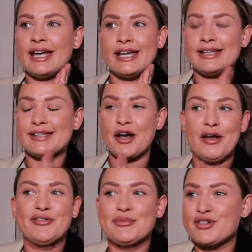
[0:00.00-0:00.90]
is
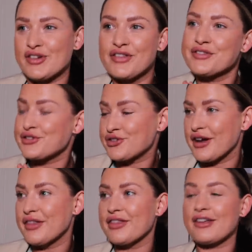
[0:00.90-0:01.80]
going from strength to
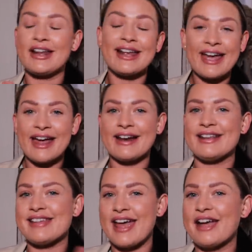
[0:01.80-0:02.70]
strength, and again,
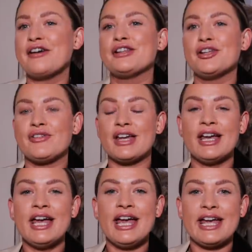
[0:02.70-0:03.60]
it's a hate or love
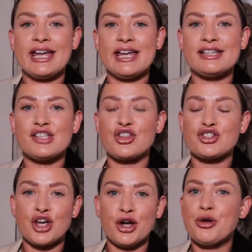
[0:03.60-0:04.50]
it, is the
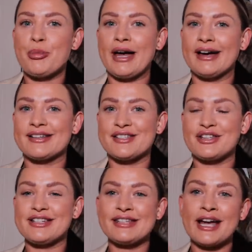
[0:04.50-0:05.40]
tote bags. So
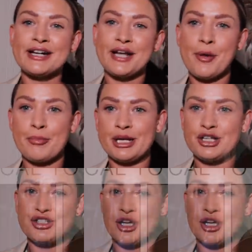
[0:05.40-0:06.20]
the designer beach